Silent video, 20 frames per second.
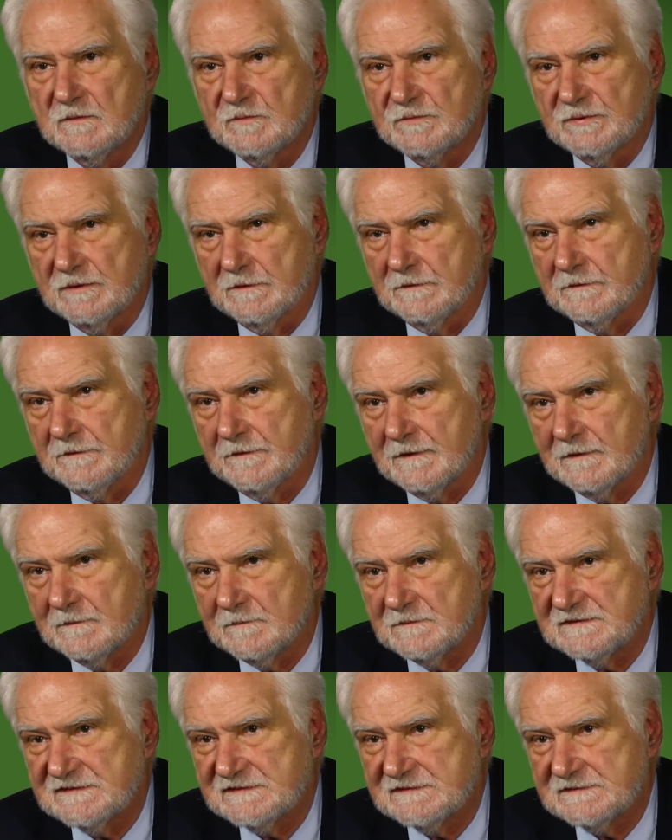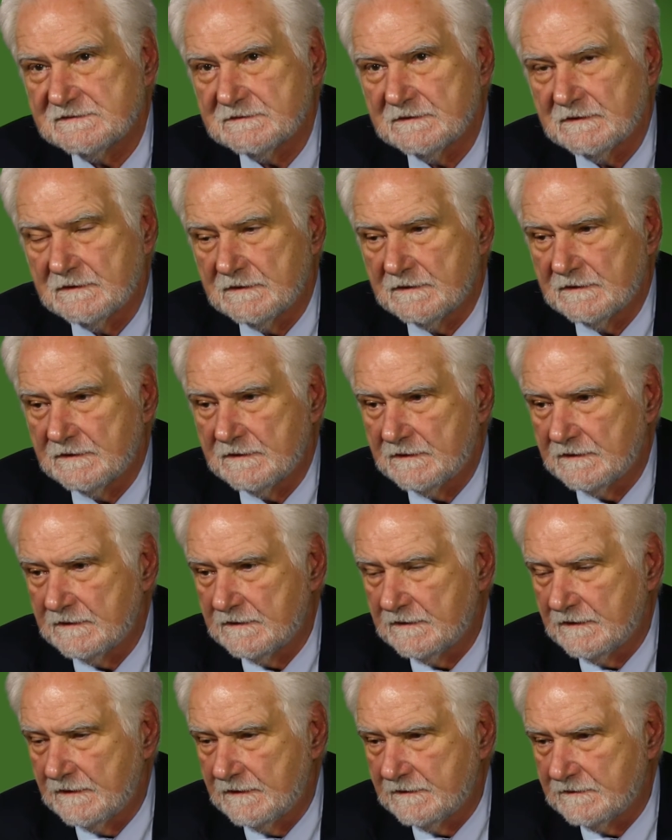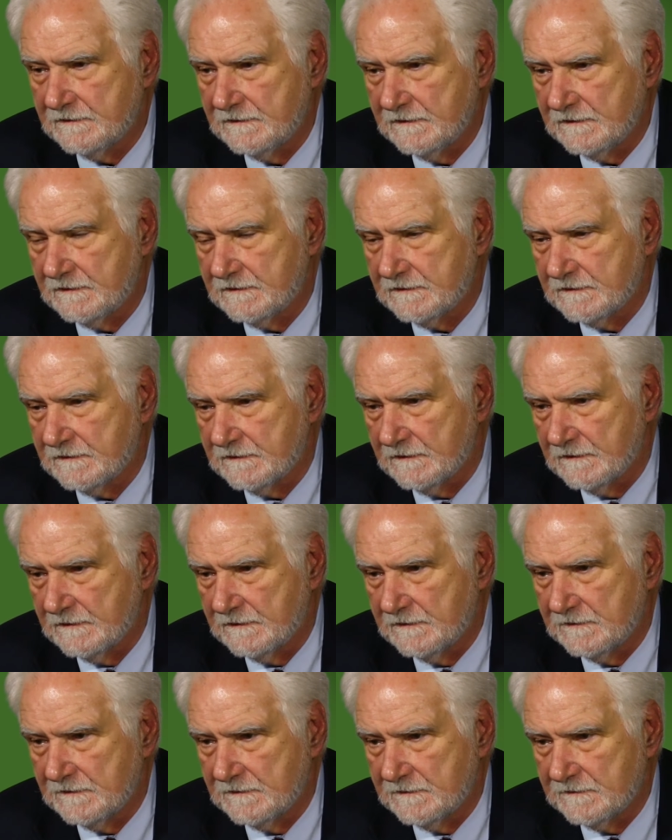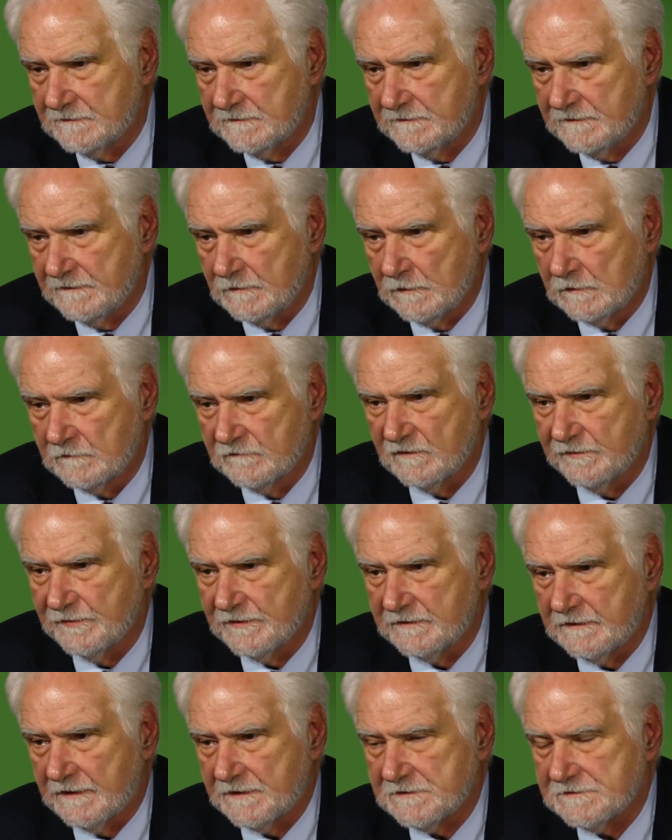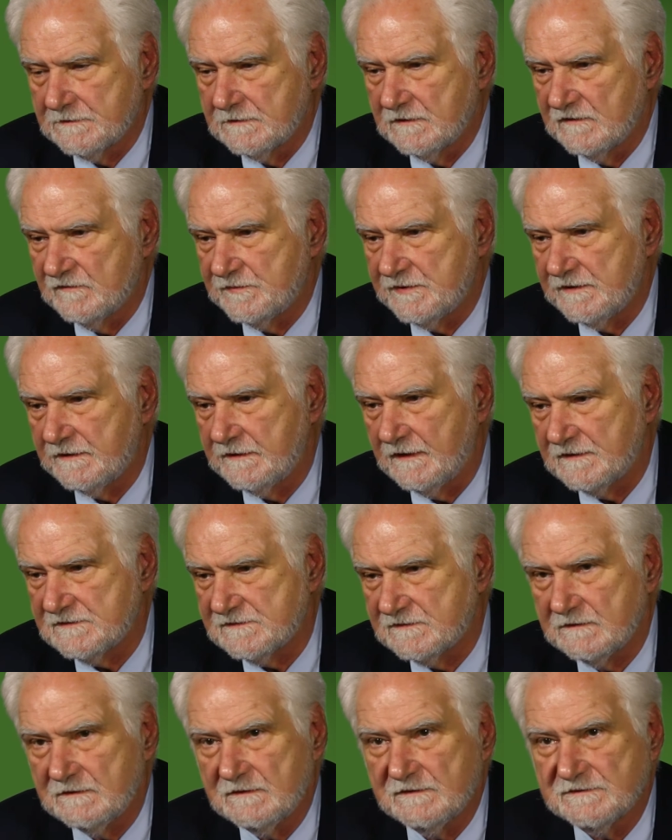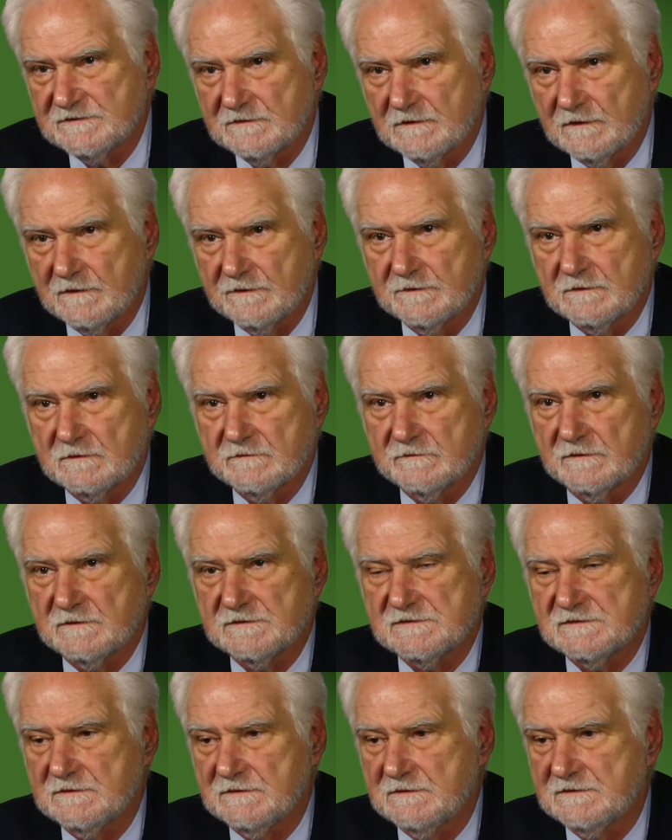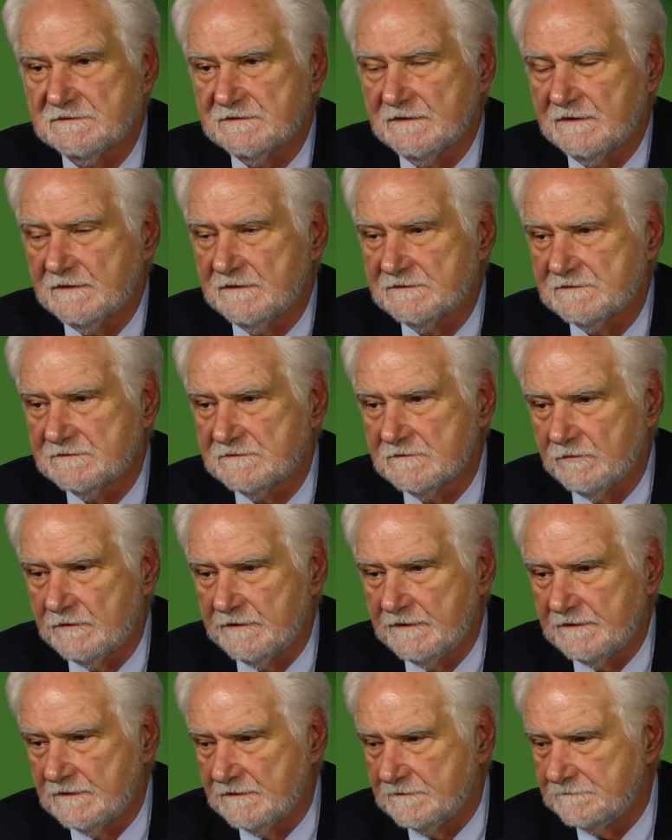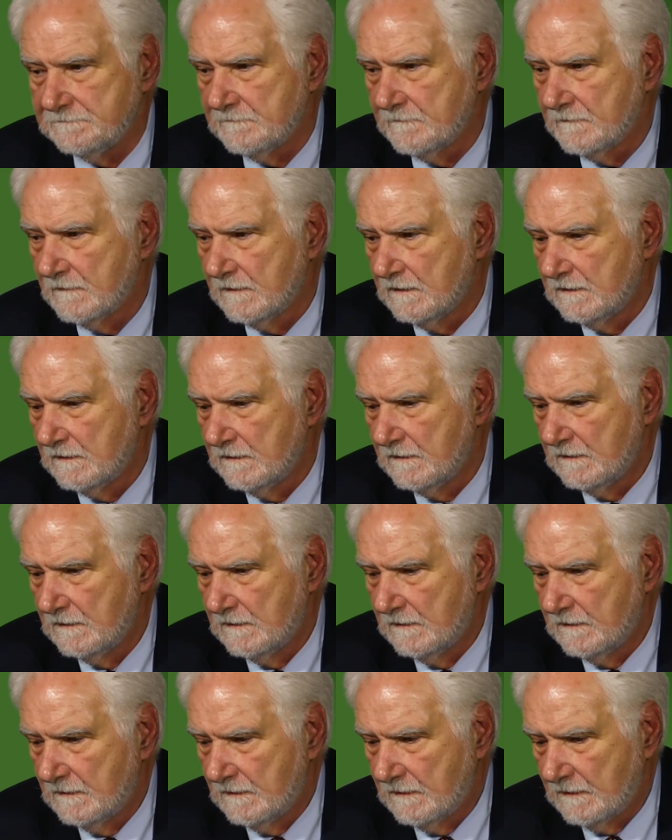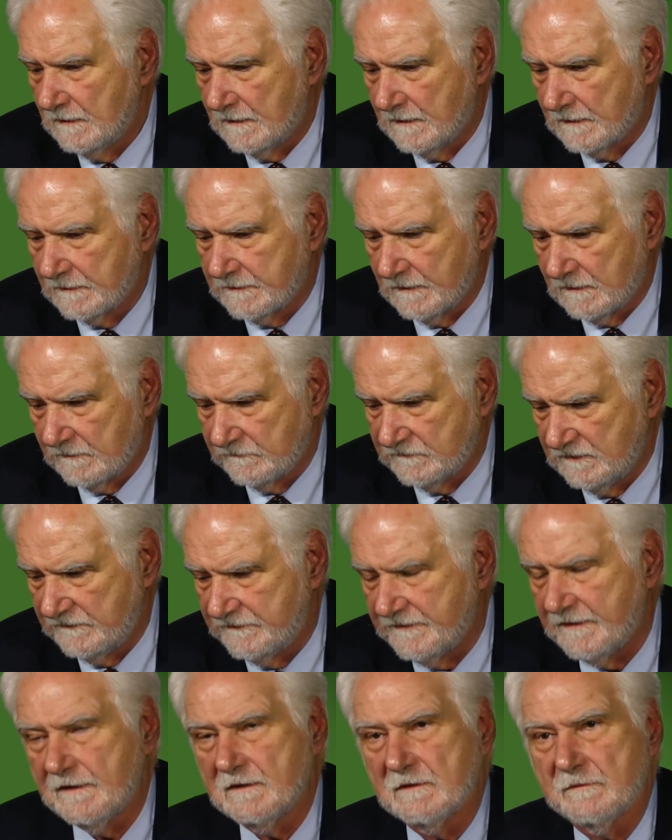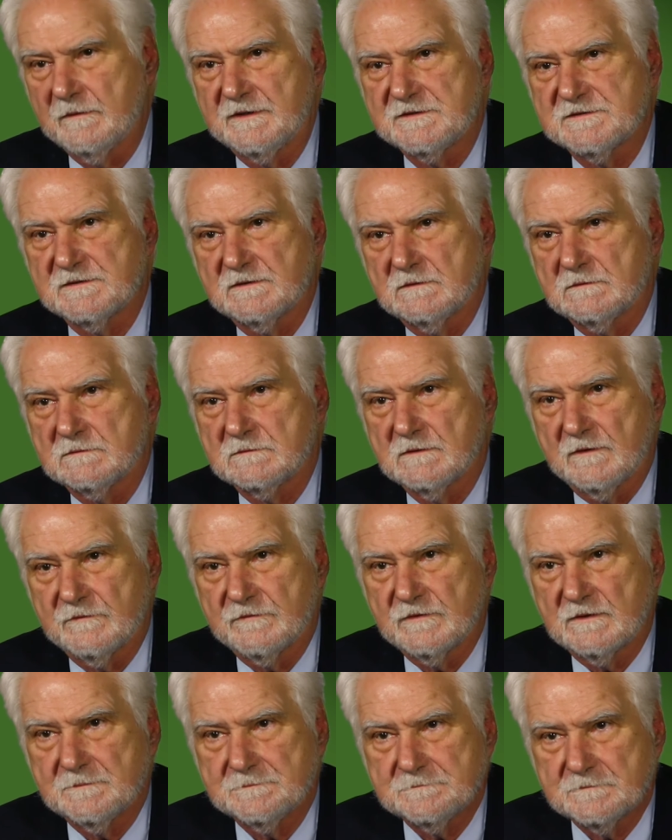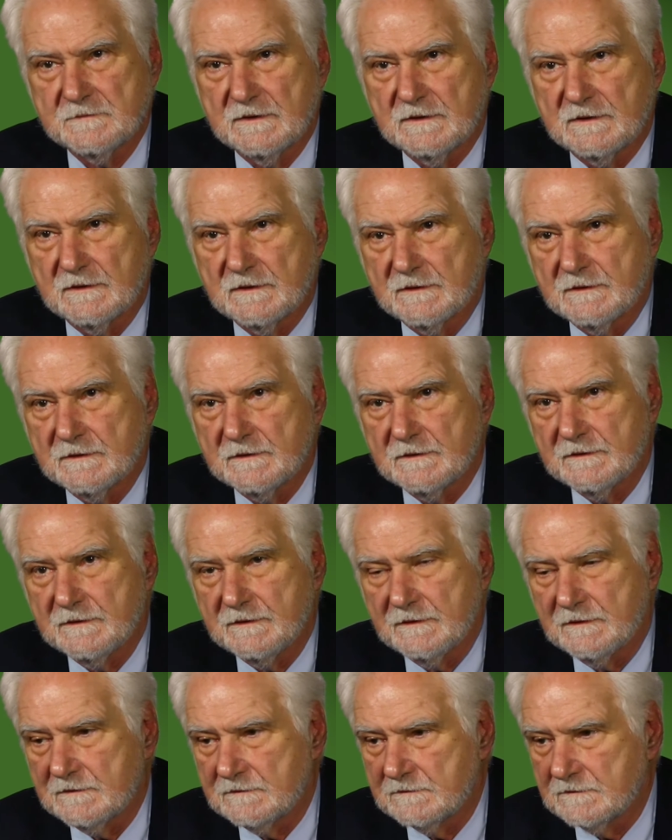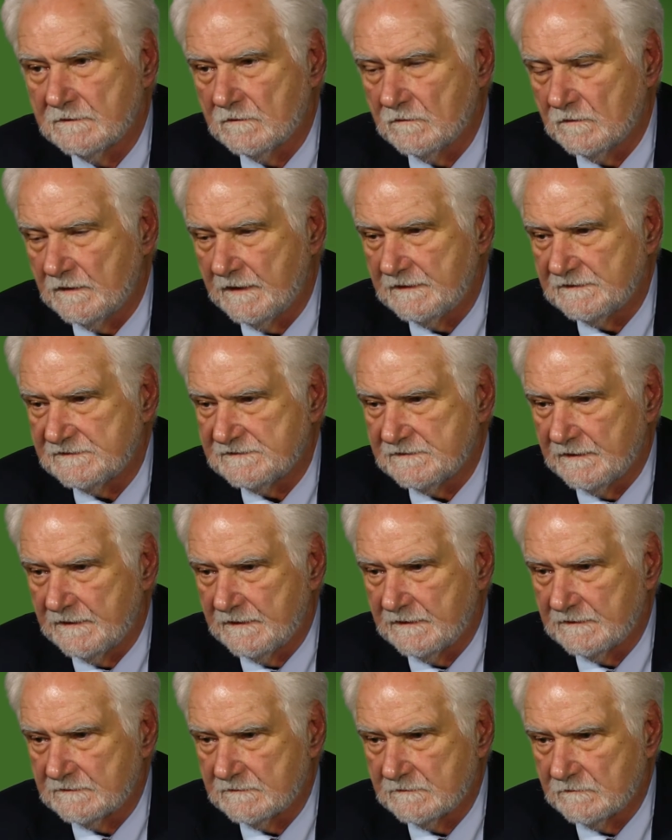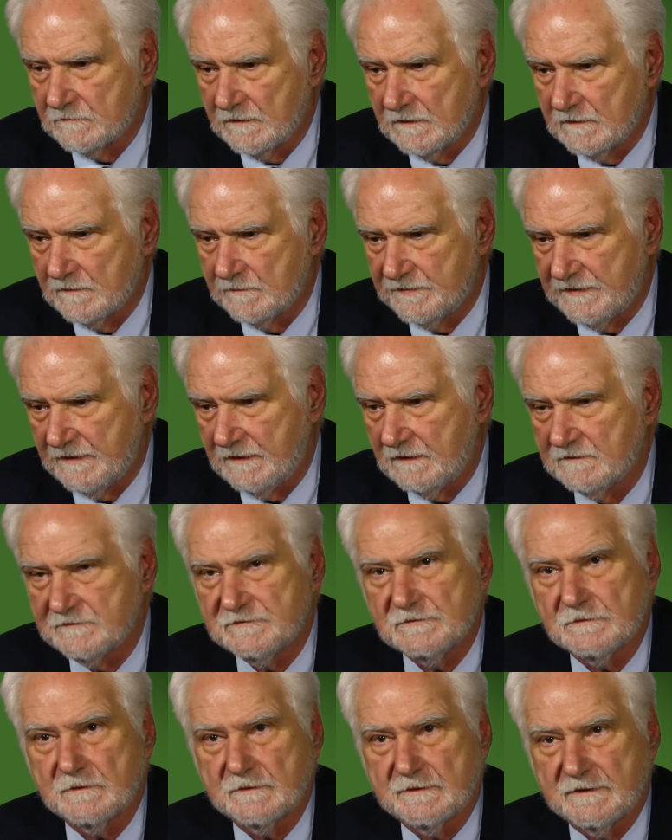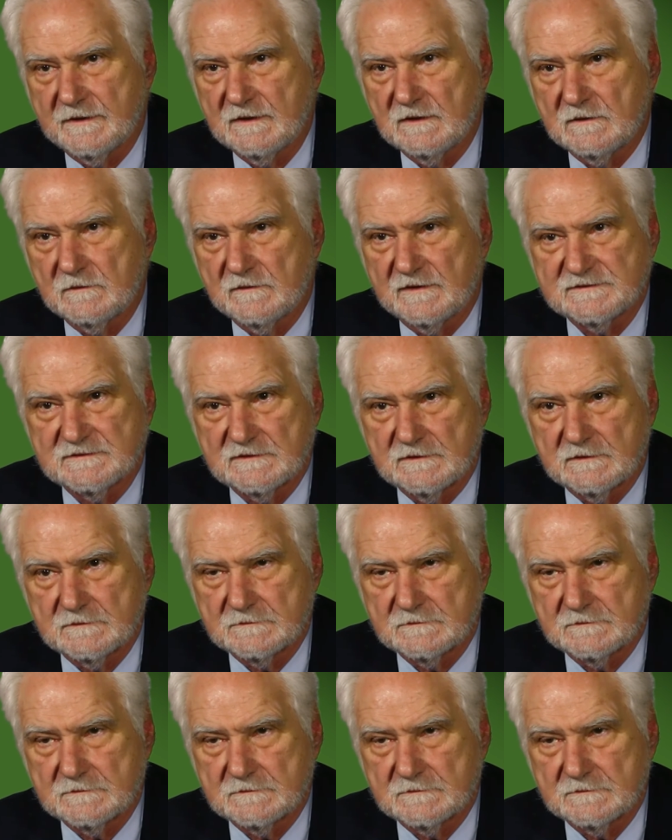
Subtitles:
programs. I think the overproduction of PhDs in our universities has created kind of devaluation of them in ways that we're paying for now as